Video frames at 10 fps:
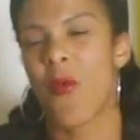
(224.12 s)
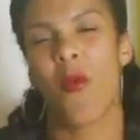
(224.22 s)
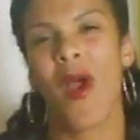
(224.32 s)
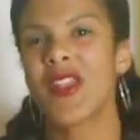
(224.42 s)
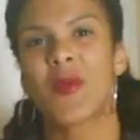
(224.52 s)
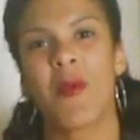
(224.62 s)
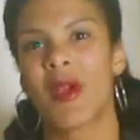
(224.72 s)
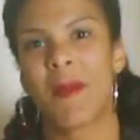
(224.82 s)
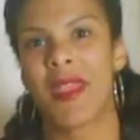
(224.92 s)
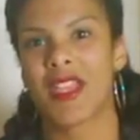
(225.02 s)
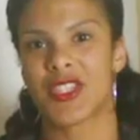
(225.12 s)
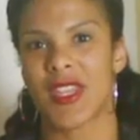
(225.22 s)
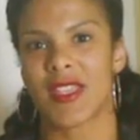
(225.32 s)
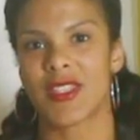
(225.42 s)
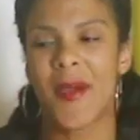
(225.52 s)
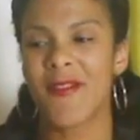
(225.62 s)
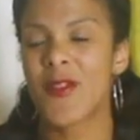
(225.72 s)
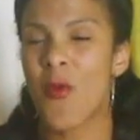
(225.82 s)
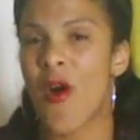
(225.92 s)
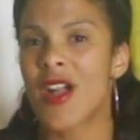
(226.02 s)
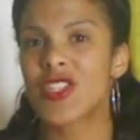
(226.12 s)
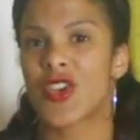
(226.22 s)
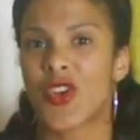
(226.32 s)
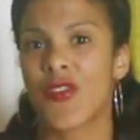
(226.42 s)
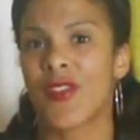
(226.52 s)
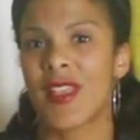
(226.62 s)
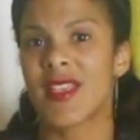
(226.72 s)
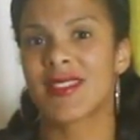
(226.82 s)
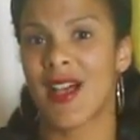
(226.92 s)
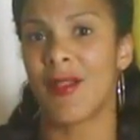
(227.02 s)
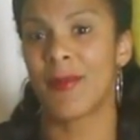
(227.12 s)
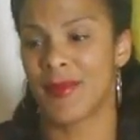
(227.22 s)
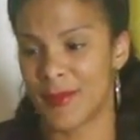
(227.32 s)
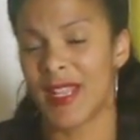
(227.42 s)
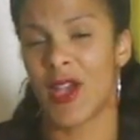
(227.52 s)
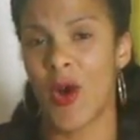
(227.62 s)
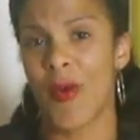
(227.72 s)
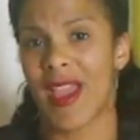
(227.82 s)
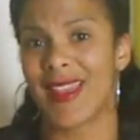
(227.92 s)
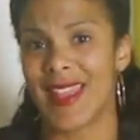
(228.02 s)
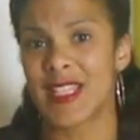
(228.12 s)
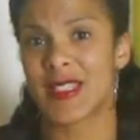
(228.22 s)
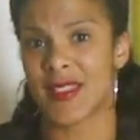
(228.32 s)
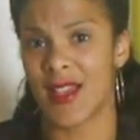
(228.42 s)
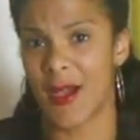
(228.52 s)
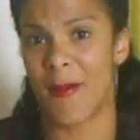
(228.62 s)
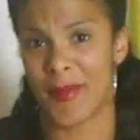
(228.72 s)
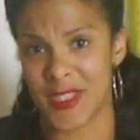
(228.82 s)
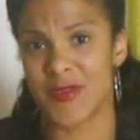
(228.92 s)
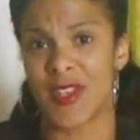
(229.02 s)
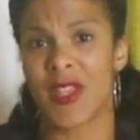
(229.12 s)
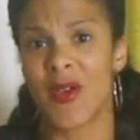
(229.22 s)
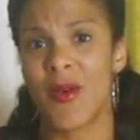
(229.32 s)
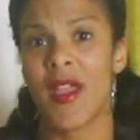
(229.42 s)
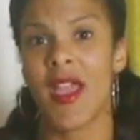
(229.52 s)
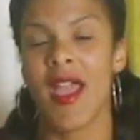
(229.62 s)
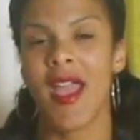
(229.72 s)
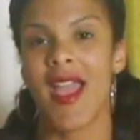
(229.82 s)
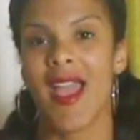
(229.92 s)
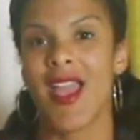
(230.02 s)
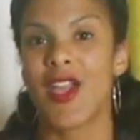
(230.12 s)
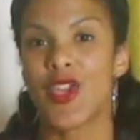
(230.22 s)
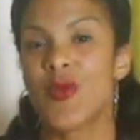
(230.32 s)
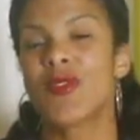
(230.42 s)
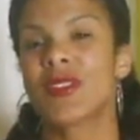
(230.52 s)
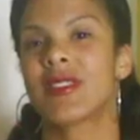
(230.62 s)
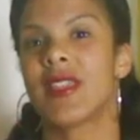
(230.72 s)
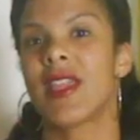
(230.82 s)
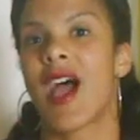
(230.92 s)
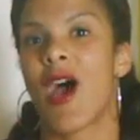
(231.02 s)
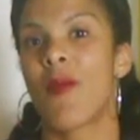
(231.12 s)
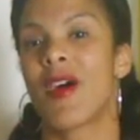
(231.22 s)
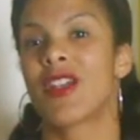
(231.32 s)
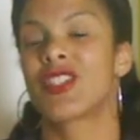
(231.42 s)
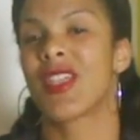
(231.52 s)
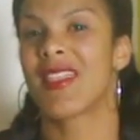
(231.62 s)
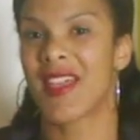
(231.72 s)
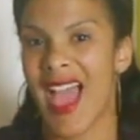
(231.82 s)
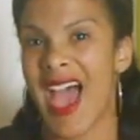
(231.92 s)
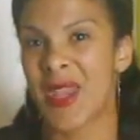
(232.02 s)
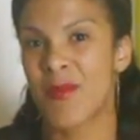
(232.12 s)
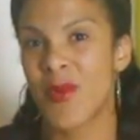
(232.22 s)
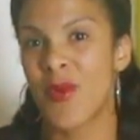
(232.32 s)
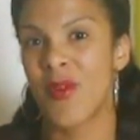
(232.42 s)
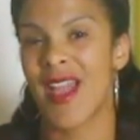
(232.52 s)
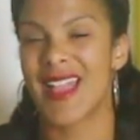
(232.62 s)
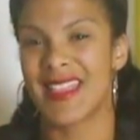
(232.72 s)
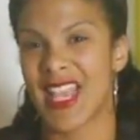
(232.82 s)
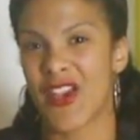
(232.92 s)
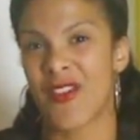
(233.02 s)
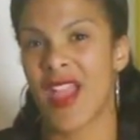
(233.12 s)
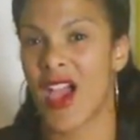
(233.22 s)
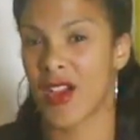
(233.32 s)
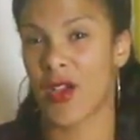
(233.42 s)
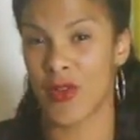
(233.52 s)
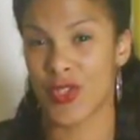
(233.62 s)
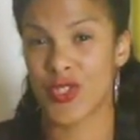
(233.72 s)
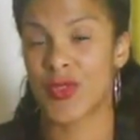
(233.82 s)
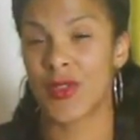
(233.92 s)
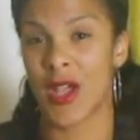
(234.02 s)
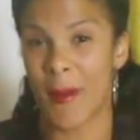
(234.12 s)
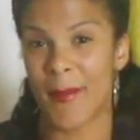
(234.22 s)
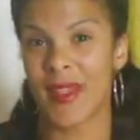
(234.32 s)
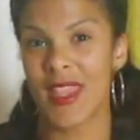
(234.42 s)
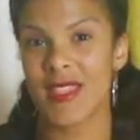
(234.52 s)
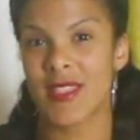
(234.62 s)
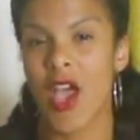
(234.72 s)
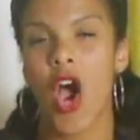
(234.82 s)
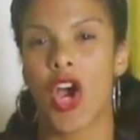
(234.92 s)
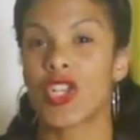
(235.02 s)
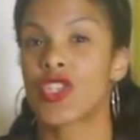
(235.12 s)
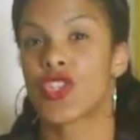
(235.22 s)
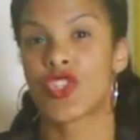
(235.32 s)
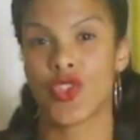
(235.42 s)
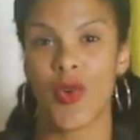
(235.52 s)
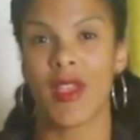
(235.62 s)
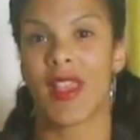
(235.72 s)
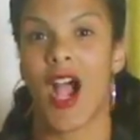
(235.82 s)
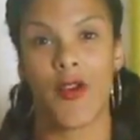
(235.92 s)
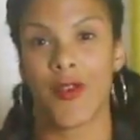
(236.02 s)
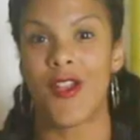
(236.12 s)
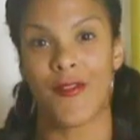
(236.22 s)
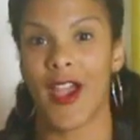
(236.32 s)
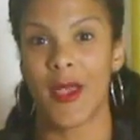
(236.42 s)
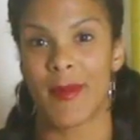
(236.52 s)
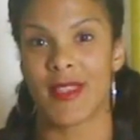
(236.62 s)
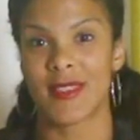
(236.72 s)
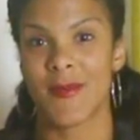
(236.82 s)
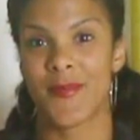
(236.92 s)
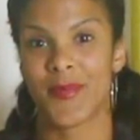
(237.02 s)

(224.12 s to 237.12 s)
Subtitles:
Why do we want to make a change? But if you watch Earthlings down below where I linked this video, you will see how much the animal and dairy agricultural companies are destroying our environment.